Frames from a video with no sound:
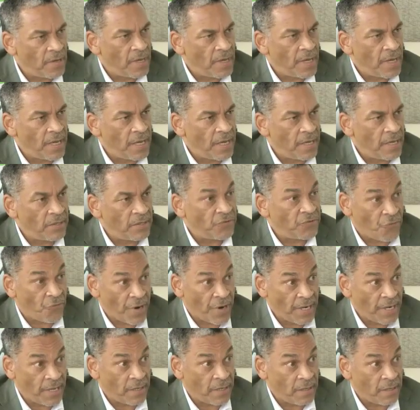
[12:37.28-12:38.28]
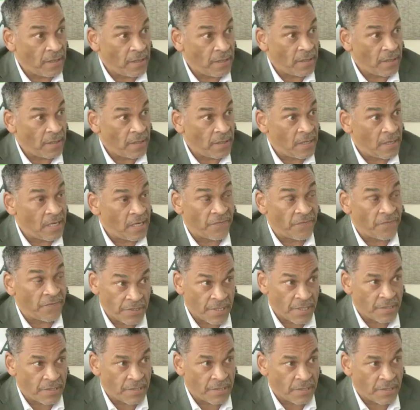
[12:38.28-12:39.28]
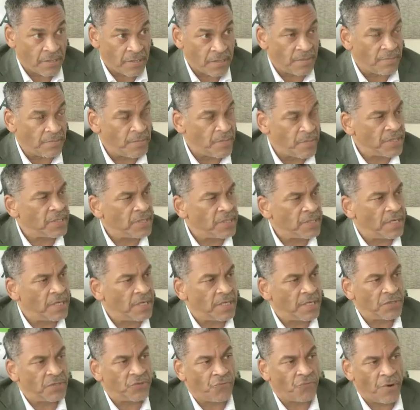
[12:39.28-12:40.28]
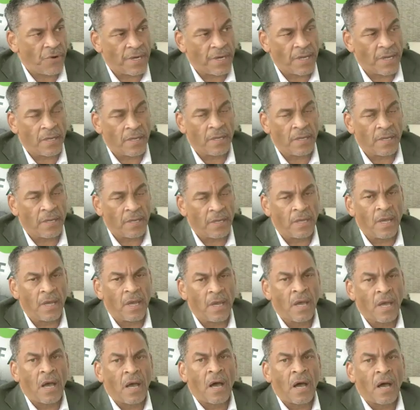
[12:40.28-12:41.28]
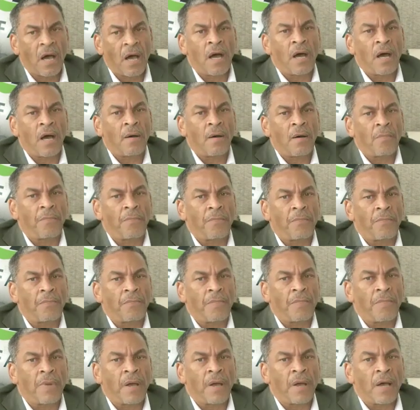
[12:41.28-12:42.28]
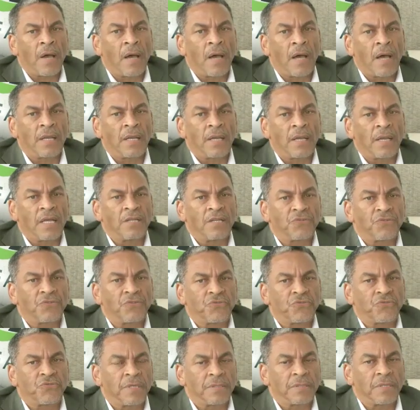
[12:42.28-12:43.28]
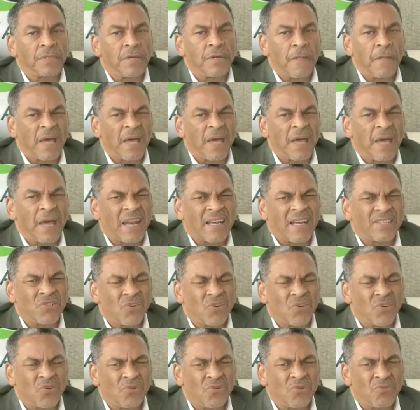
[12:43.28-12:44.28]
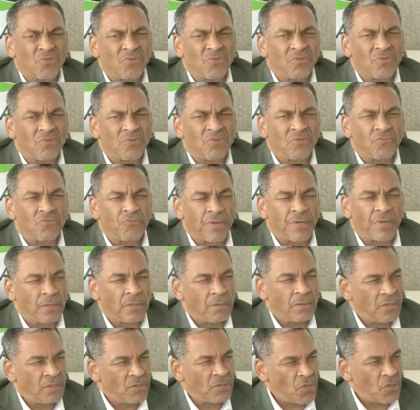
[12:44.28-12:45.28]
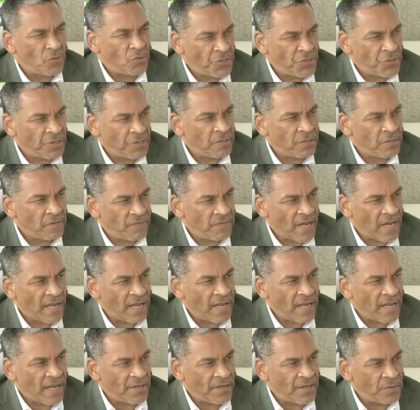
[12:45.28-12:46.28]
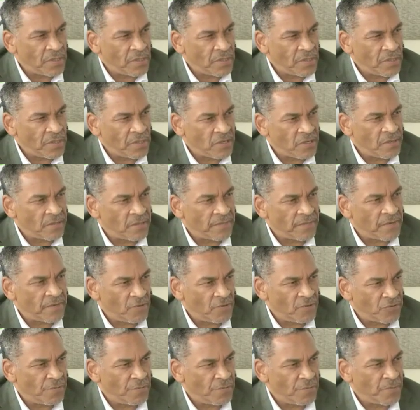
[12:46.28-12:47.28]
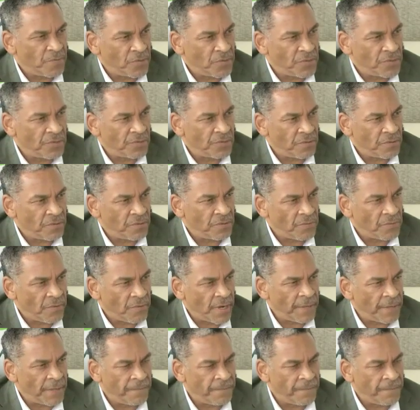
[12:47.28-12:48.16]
in trading in the first instance, much less trading an instrument that has no real notional value in terms of contribution, right?